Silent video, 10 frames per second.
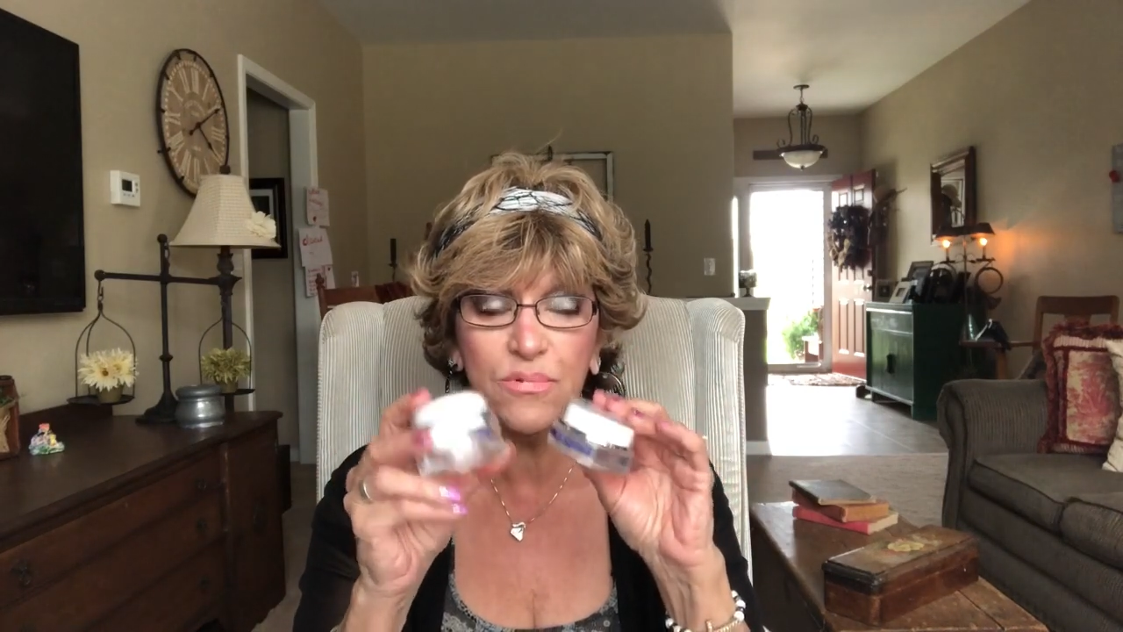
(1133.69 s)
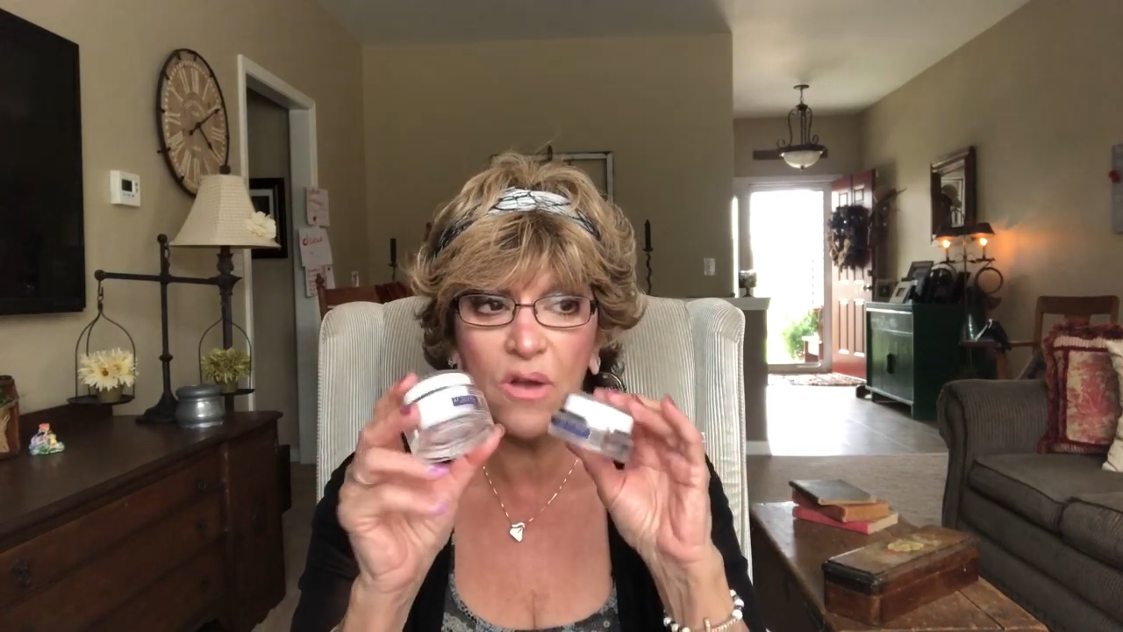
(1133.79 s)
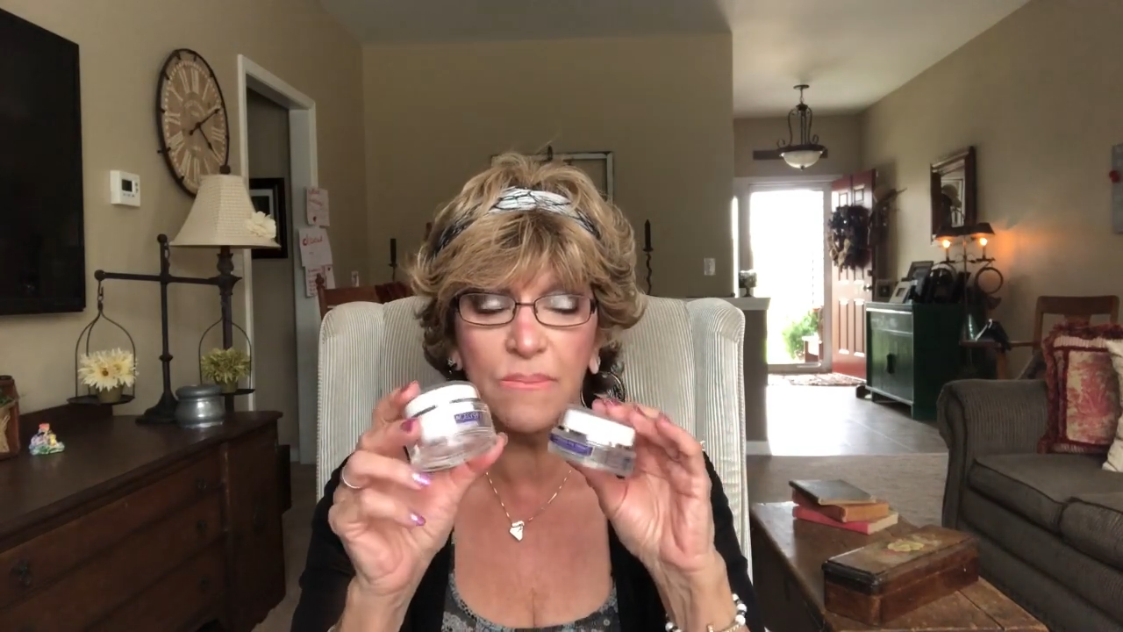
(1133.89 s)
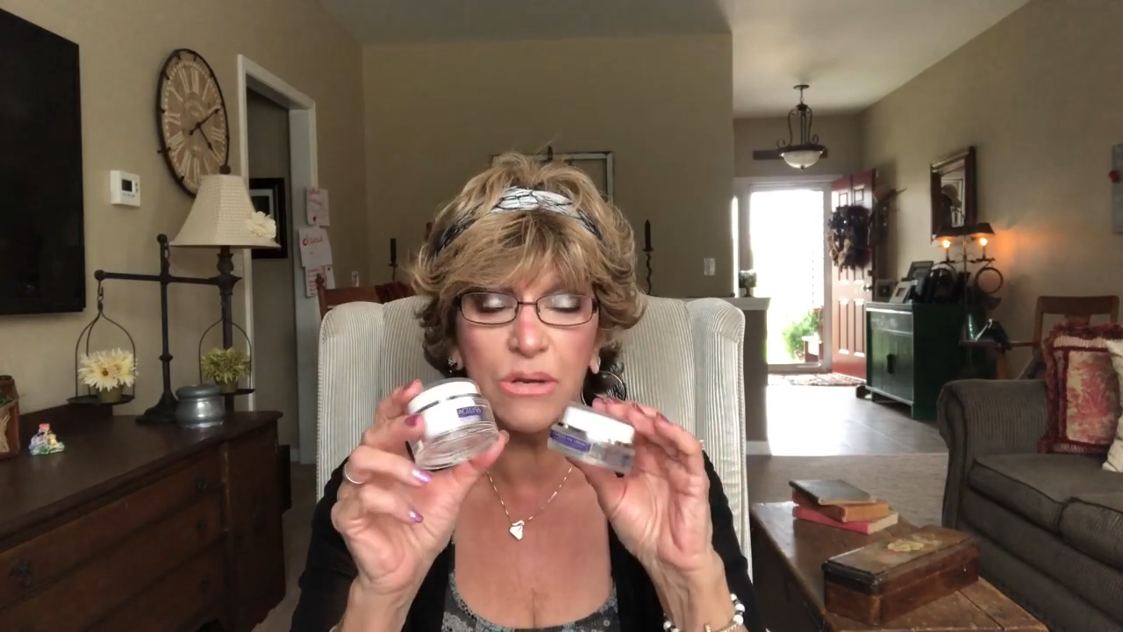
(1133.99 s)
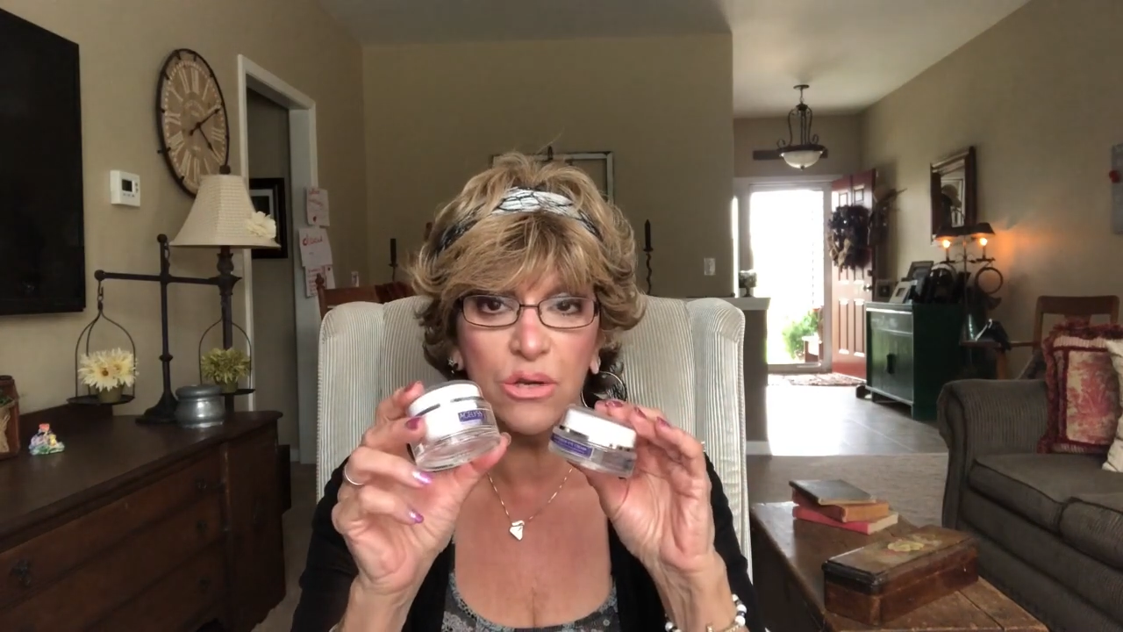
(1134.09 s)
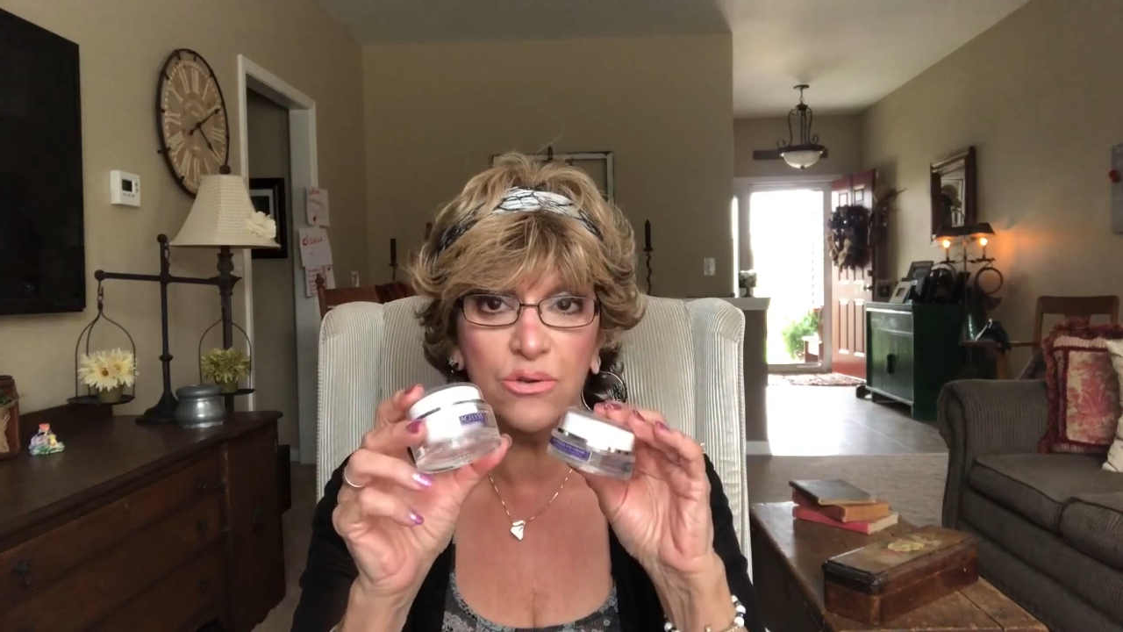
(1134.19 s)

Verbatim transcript: so I've been